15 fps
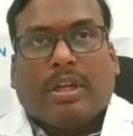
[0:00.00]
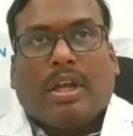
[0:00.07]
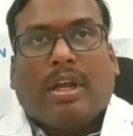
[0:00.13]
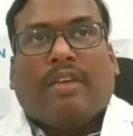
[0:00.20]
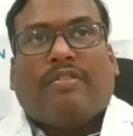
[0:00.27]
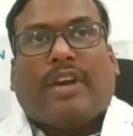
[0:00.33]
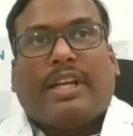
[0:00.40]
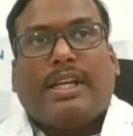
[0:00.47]

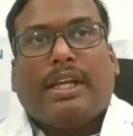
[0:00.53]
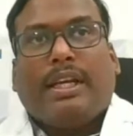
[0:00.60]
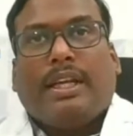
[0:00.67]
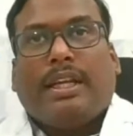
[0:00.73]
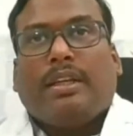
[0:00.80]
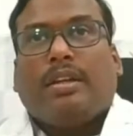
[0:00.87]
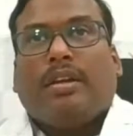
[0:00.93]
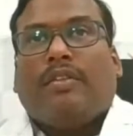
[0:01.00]

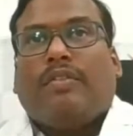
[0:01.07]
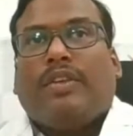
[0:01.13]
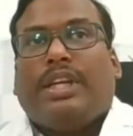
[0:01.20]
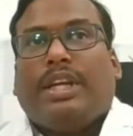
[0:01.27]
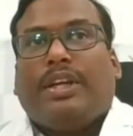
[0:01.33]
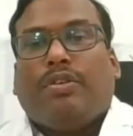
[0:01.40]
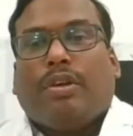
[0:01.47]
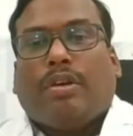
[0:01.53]
Finally, we
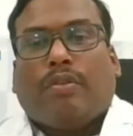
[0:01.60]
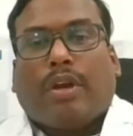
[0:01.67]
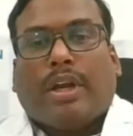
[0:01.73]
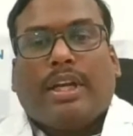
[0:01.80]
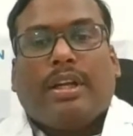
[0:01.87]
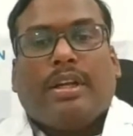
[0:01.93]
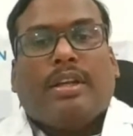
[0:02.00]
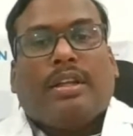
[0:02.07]
need to
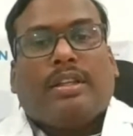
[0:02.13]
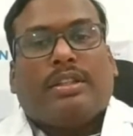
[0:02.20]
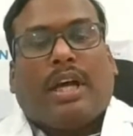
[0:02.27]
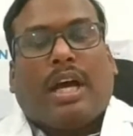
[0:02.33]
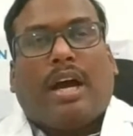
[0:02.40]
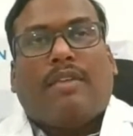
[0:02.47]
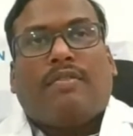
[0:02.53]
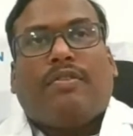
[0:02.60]
avoid the
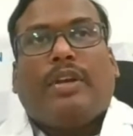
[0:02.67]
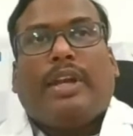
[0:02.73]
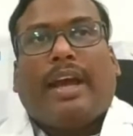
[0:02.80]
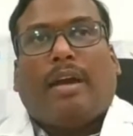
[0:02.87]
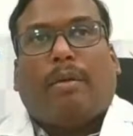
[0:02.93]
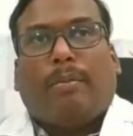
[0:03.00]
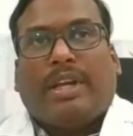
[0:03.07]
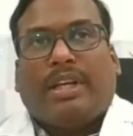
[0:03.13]
harmful
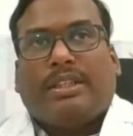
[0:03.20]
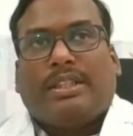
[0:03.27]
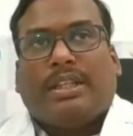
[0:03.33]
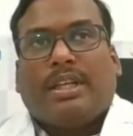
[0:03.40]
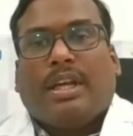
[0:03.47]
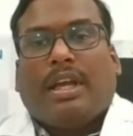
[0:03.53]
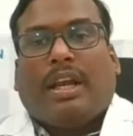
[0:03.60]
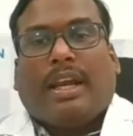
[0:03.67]
habits
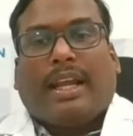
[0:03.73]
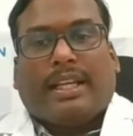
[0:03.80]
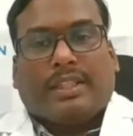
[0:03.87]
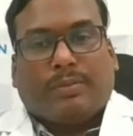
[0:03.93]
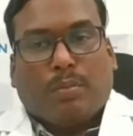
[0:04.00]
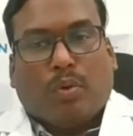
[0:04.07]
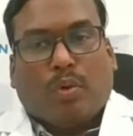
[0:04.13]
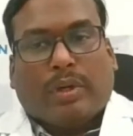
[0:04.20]
like
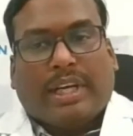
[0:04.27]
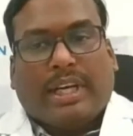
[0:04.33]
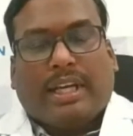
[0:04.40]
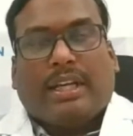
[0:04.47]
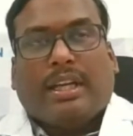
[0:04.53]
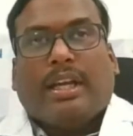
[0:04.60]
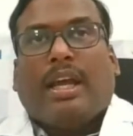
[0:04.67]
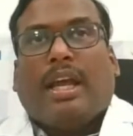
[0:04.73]

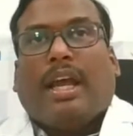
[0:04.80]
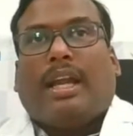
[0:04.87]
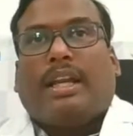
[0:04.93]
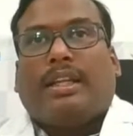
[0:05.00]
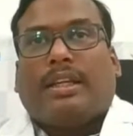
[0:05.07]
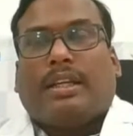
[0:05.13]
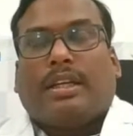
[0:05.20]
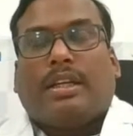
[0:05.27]
smoking and
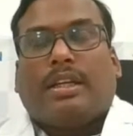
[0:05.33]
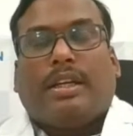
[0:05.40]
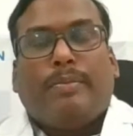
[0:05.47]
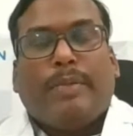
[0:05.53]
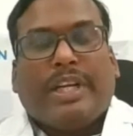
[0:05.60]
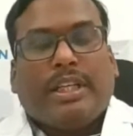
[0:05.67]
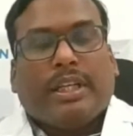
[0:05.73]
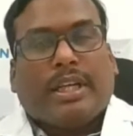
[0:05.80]

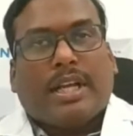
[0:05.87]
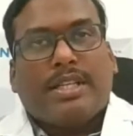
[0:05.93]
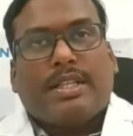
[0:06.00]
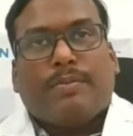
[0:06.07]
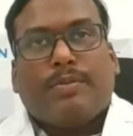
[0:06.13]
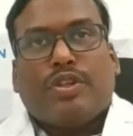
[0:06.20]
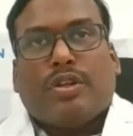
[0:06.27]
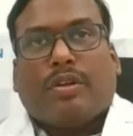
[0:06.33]
limit the
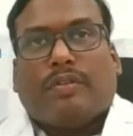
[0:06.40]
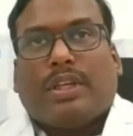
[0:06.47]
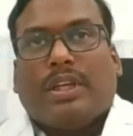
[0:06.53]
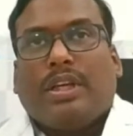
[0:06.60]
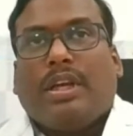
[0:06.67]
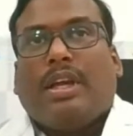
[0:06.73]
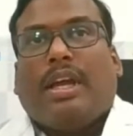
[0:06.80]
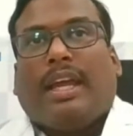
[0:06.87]
consumption of
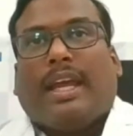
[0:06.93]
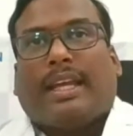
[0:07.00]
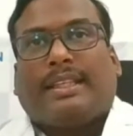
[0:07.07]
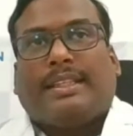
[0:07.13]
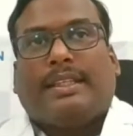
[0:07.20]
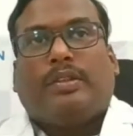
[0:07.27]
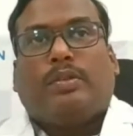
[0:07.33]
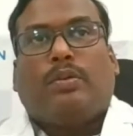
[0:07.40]
the
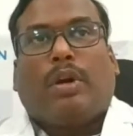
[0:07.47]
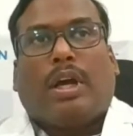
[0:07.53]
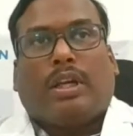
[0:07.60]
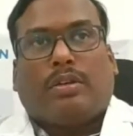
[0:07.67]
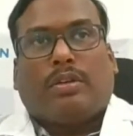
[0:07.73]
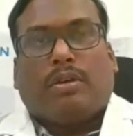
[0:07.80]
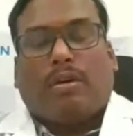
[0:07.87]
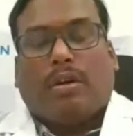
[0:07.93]
excessive
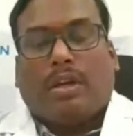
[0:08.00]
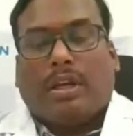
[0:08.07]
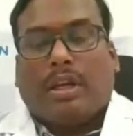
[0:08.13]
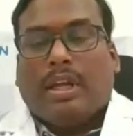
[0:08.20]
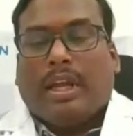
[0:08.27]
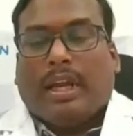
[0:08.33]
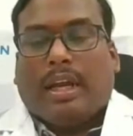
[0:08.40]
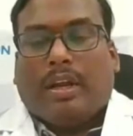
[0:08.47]
alcohol
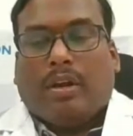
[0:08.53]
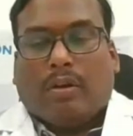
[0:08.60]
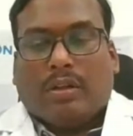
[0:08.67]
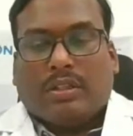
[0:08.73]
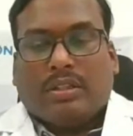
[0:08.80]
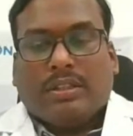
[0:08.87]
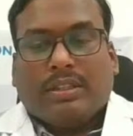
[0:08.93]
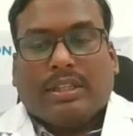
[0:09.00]
and
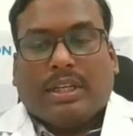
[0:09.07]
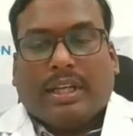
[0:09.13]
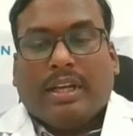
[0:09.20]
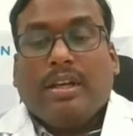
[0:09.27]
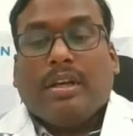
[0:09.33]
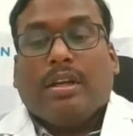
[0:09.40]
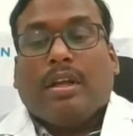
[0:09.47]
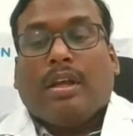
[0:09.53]
also
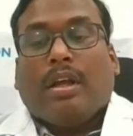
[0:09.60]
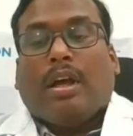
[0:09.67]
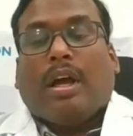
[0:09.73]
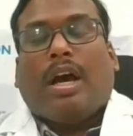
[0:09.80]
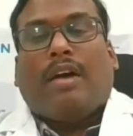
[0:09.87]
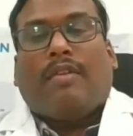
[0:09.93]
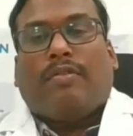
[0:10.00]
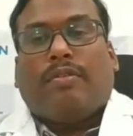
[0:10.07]
certain
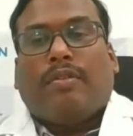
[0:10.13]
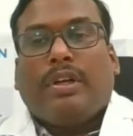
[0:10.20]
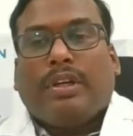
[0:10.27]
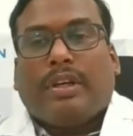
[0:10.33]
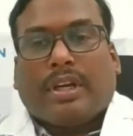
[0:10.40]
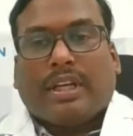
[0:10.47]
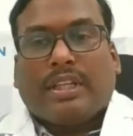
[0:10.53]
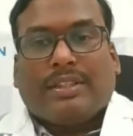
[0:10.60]
harmful
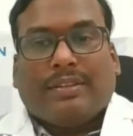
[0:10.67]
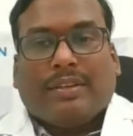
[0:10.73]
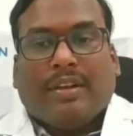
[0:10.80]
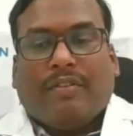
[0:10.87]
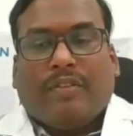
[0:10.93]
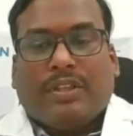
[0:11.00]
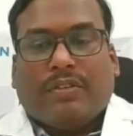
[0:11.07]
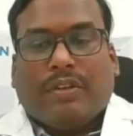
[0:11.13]
drugs
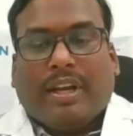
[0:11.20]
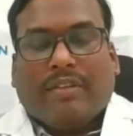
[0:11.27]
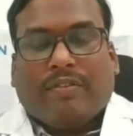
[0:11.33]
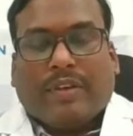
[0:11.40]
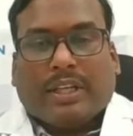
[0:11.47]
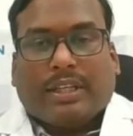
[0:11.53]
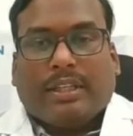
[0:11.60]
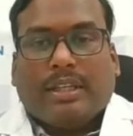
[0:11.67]
which will
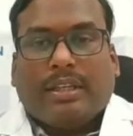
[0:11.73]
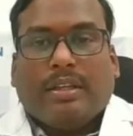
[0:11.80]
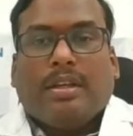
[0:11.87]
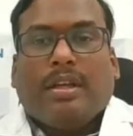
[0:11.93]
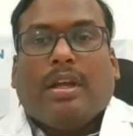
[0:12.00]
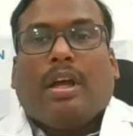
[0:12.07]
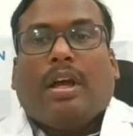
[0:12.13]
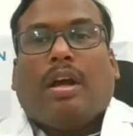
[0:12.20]
affect the
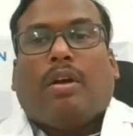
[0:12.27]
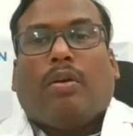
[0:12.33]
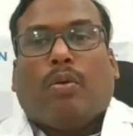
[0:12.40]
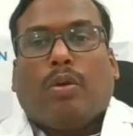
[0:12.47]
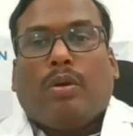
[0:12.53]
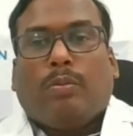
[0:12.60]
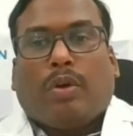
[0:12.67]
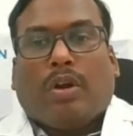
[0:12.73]

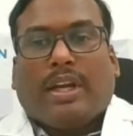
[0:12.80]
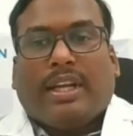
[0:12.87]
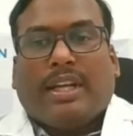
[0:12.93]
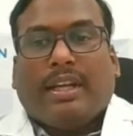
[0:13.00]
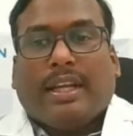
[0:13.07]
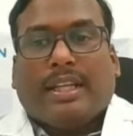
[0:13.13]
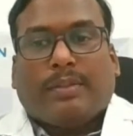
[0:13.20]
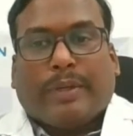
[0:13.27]
whole body,
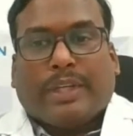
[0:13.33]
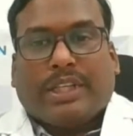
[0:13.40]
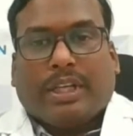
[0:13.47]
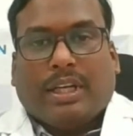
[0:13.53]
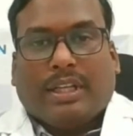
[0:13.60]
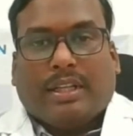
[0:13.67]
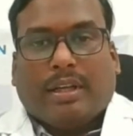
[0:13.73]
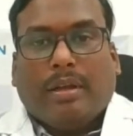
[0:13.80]
especially
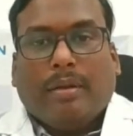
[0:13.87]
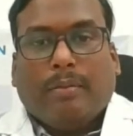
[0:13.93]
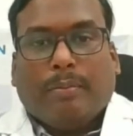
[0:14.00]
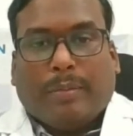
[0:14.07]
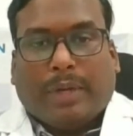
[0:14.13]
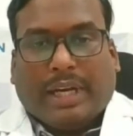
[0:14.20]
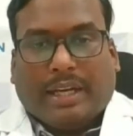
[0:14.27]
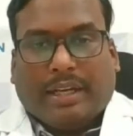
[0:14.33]
the
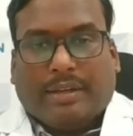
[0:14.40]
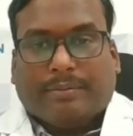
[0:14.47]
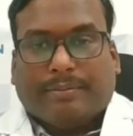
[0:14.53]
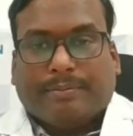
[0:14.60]
brain.